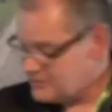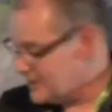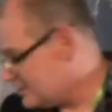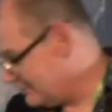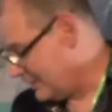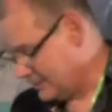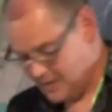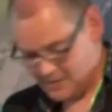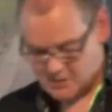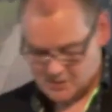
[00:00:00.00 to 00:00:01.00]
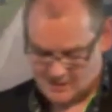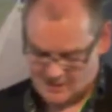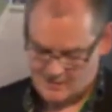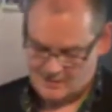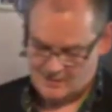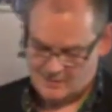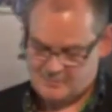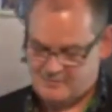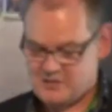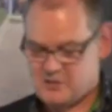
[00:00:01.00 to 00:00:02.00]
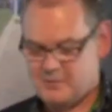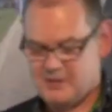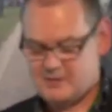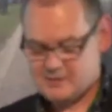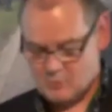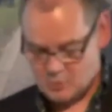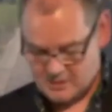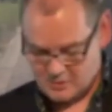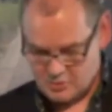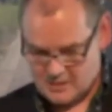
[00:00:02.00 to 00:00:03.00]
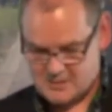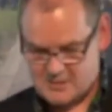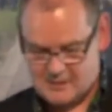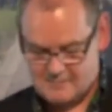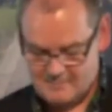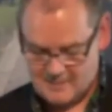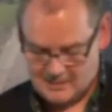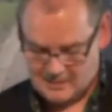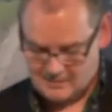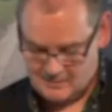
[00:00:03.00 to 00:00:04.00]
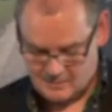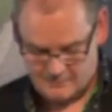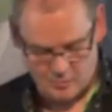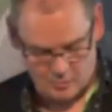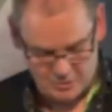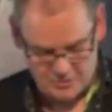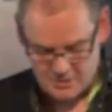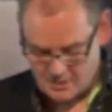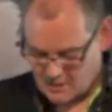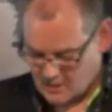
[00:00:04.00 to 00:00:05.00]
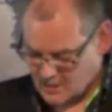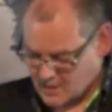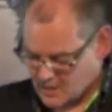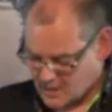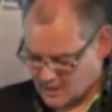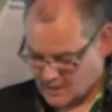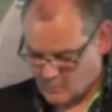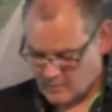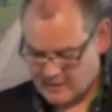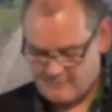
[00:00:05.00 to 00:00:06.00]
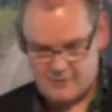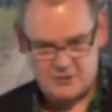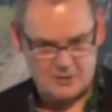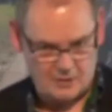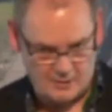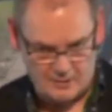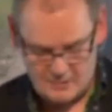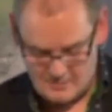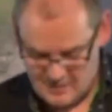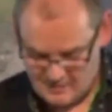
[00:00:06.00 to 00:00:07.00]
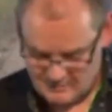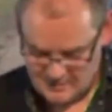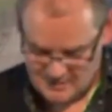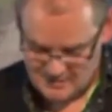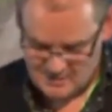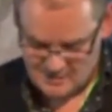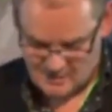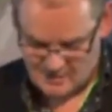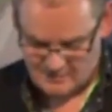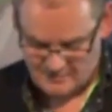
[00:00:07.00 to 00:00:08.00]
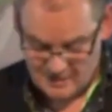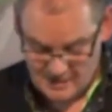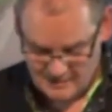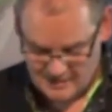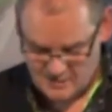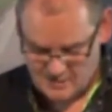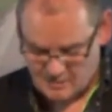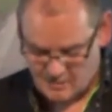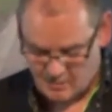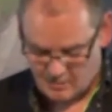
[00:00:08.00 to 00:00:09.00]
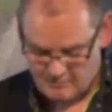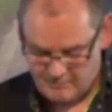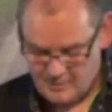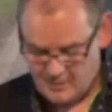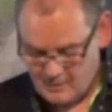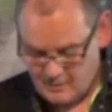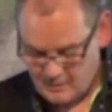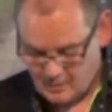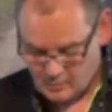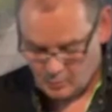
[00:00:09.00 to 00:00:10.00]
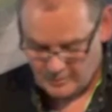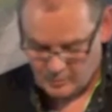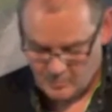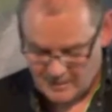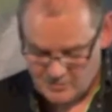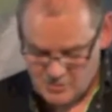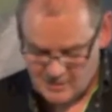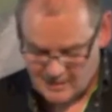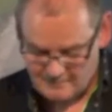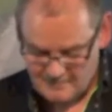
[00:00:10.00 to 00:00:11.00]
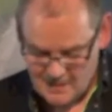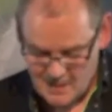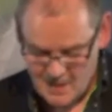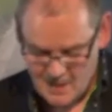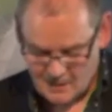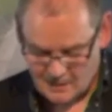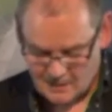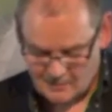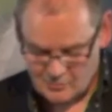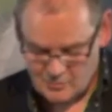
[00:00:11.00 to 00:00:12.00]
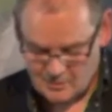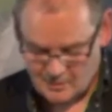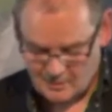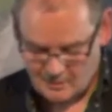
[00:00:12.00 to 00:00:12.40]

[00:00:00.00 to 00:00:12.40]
So thank you very much, Professor Baird. It's most interesting. And of course, when I first heard about these theories of the colonial mindset and